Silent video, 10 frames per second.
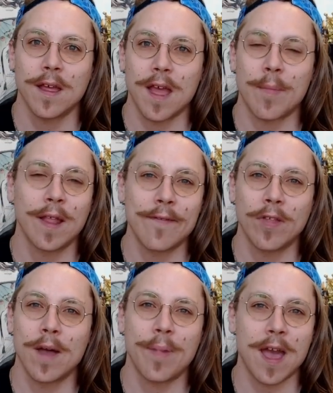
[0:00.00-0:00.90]
And by
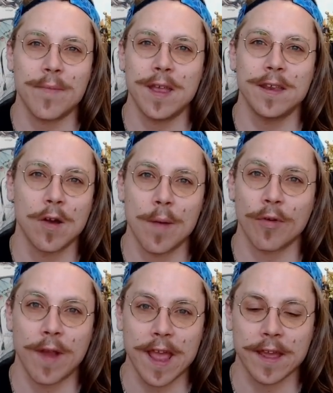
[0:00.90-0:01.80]
level up, I mean go up a
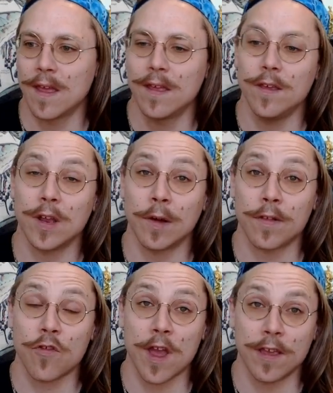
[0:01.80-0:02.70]
rank. You can
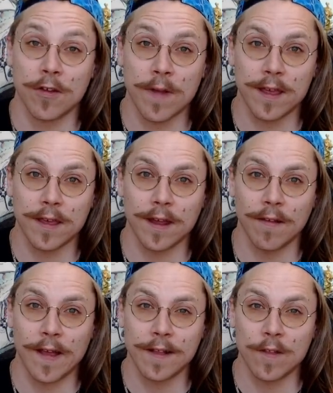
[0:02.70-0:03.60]
always check your rank in
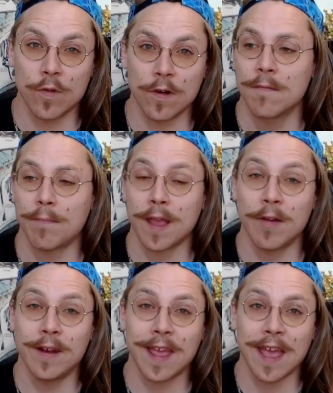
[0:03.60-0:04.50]
Alliance War by
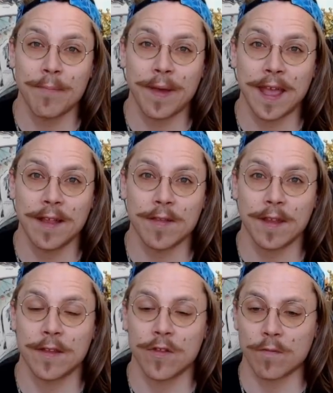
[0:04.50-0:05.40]
going to campaigns,
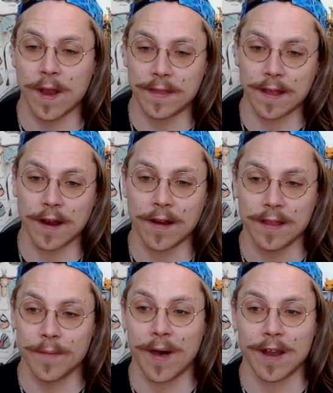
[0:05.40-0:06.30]
and it's just right there
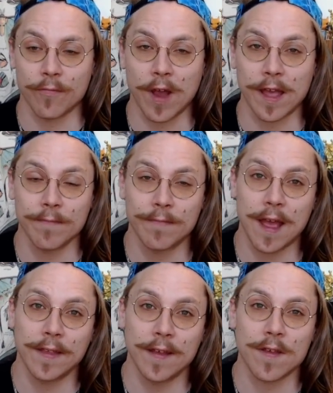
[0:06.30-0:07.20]
in the bottom right,
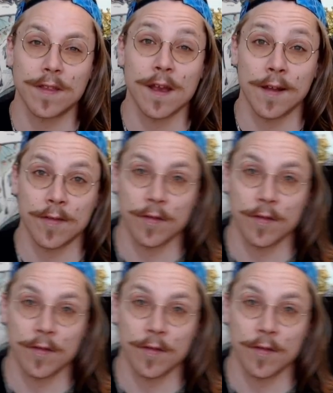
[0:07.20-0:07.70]
at least on the console